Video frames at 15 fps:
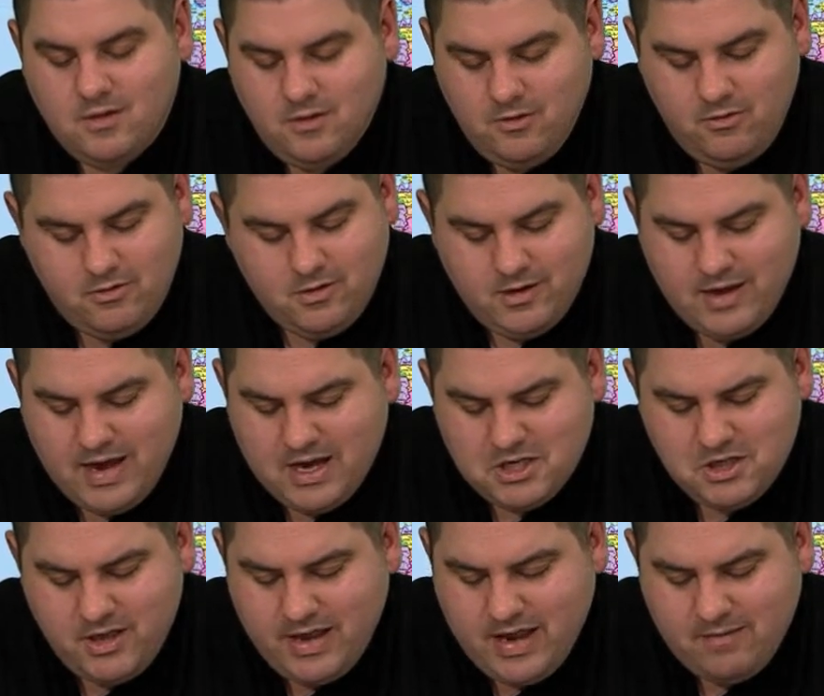who's going to
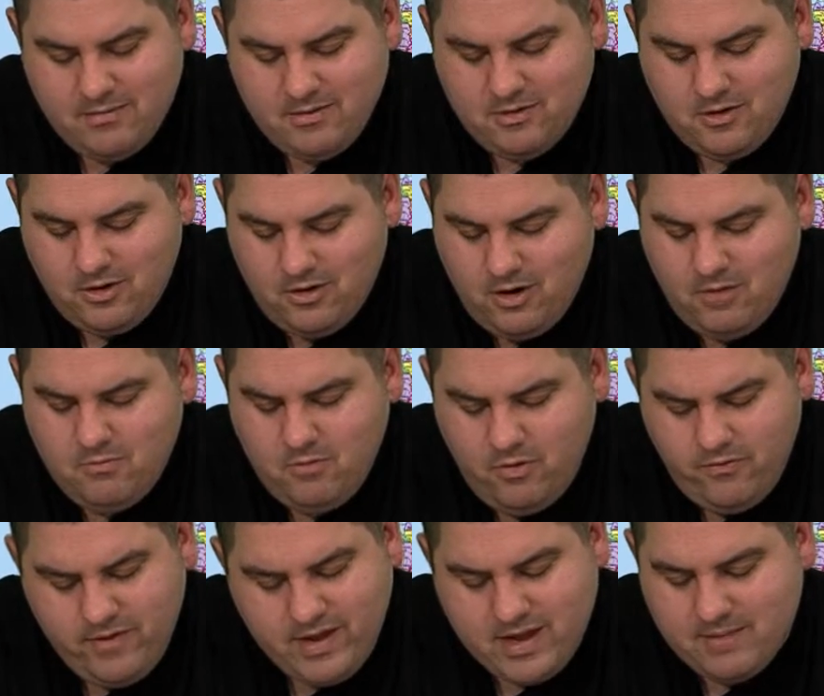actually have their own
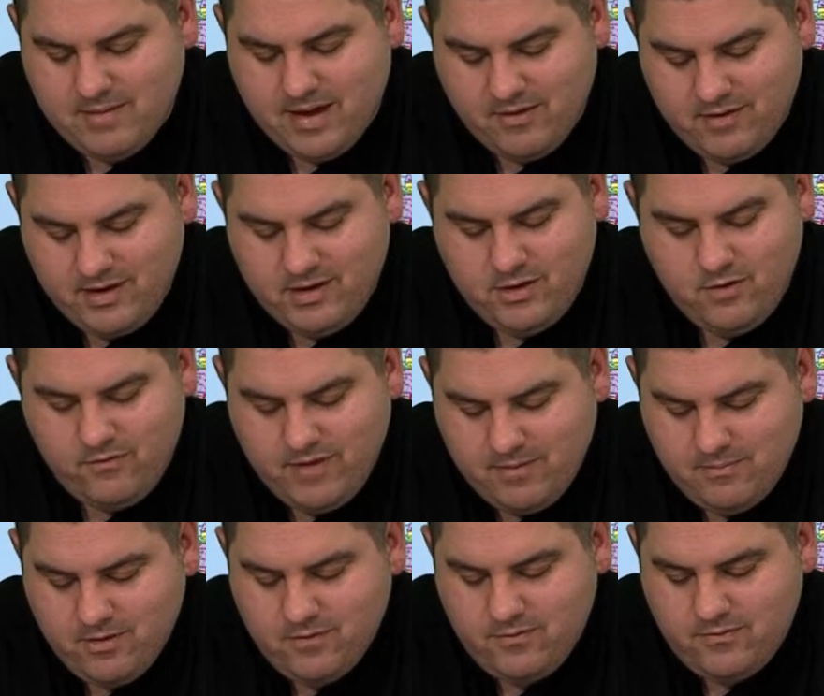movie come out in
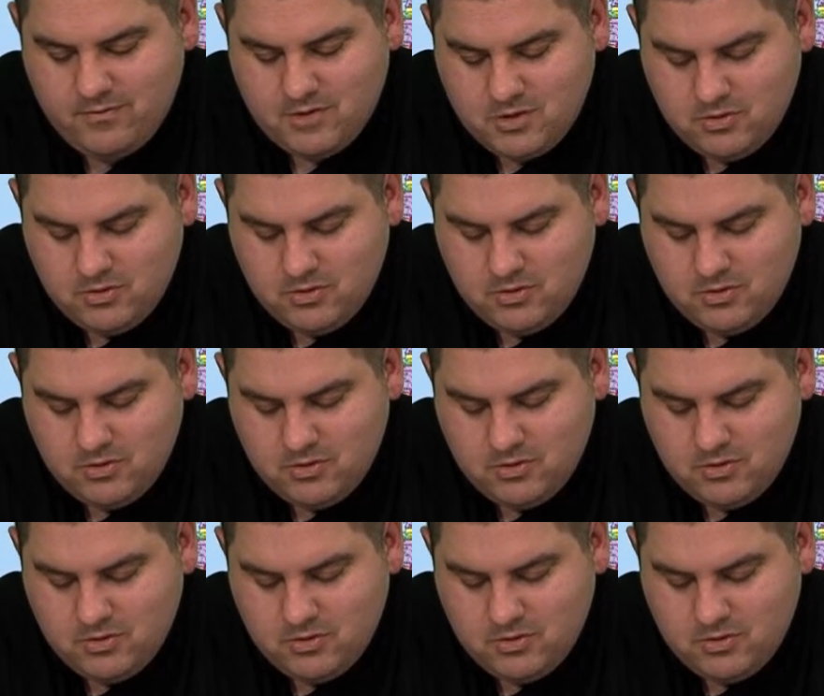November of